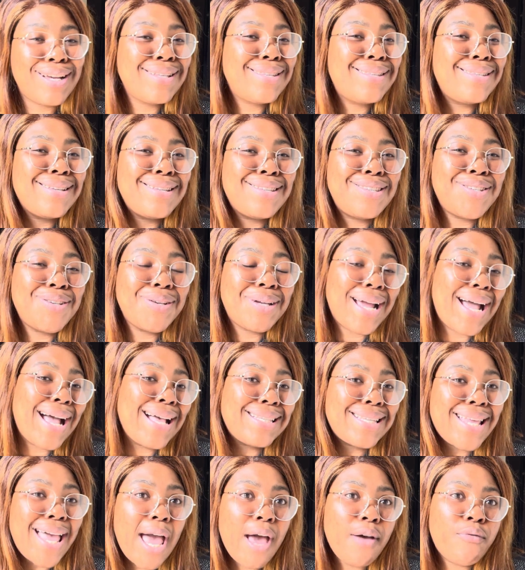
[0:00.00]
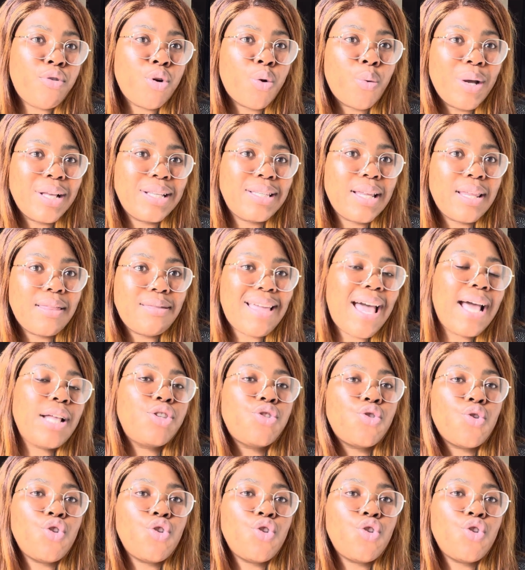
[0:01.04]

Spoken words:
since you guys have requested that.